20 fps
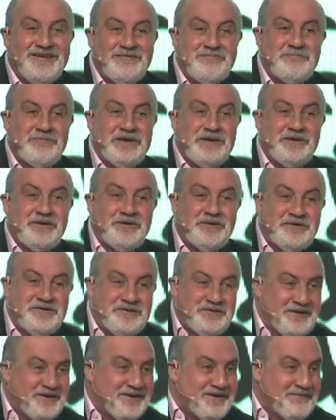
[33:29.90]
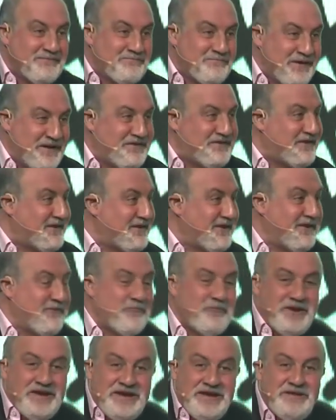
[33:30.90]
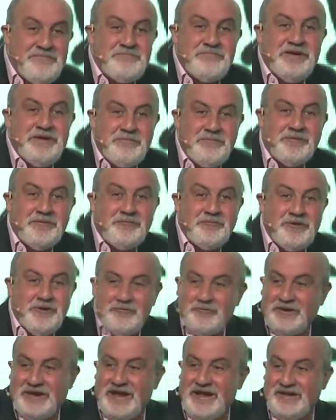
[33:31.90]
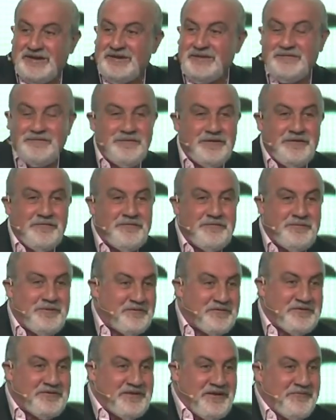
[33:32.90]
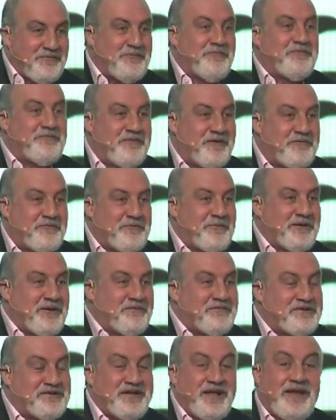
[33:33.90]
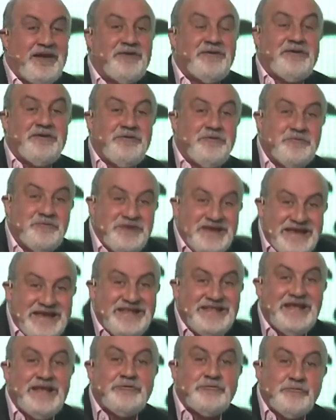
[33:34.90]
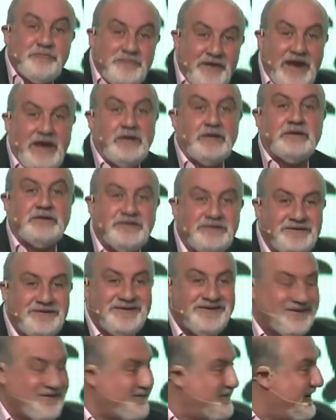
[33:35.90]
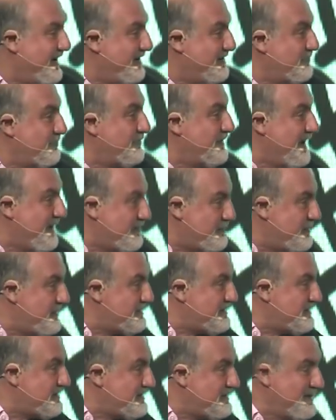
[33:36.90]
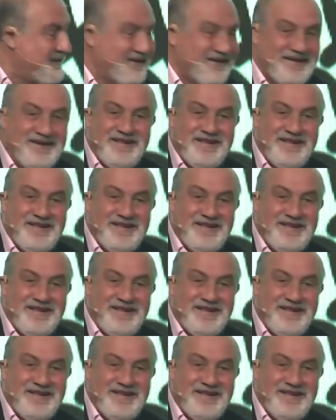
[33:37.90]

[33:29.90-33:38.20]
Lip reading: Because basically we need people. We can't live off of just everybody's salary. You need to fail, right? To take risks.